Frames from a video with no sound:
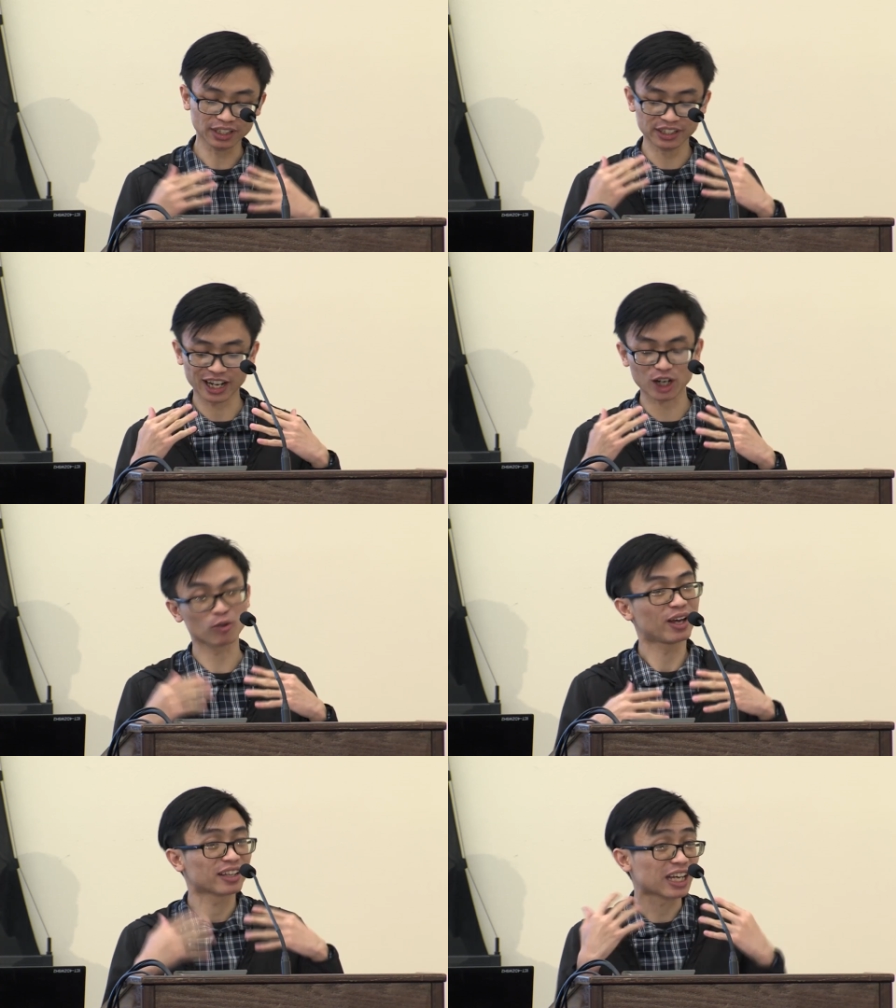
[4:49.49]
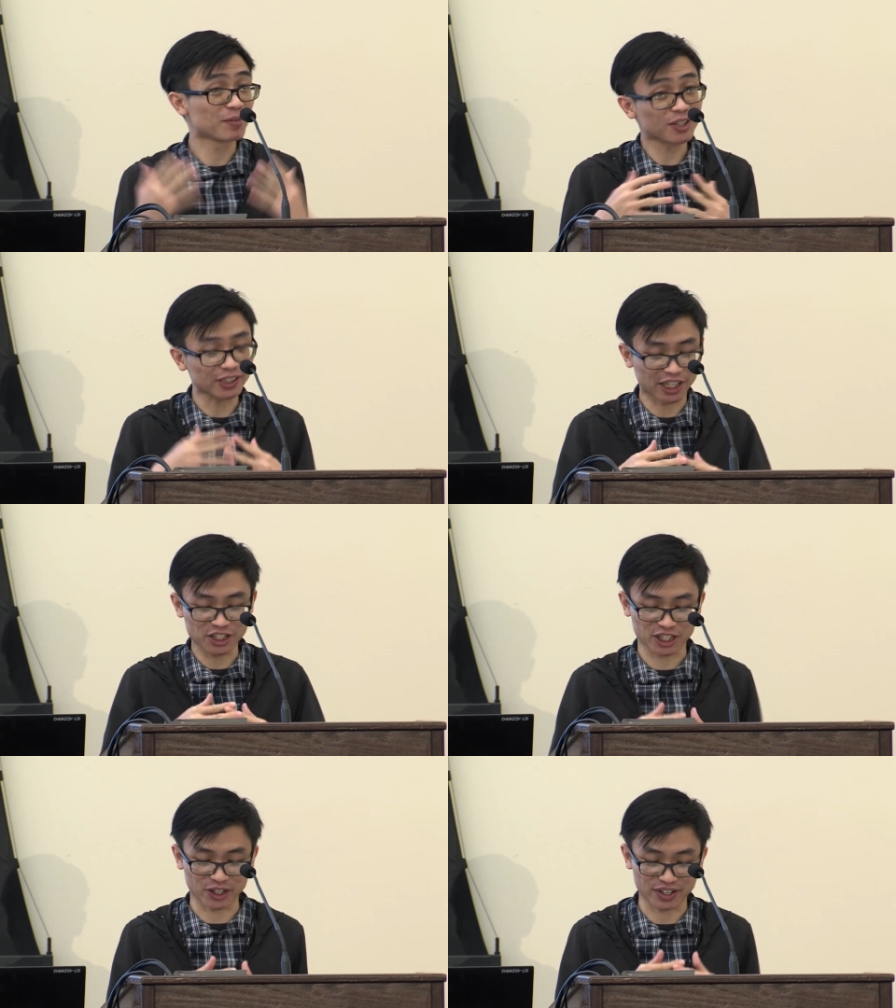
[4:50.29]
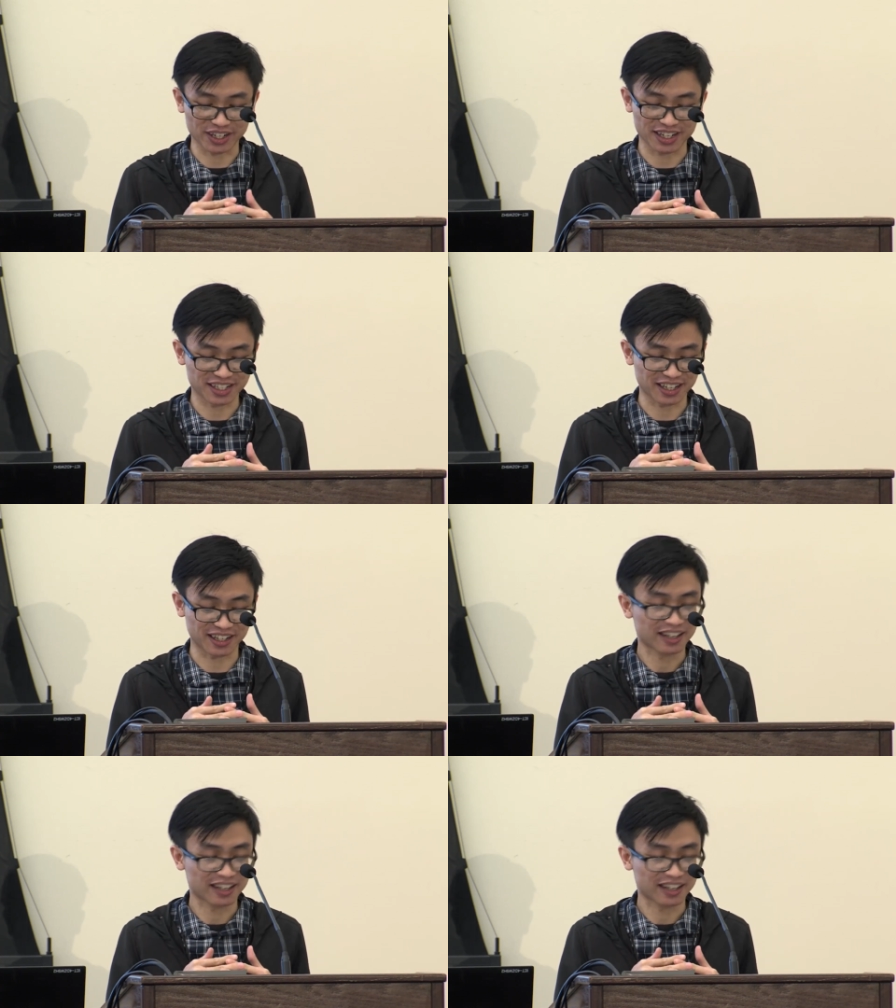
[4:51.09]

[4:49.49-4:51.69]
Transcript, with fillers: Now, chemical engineering is a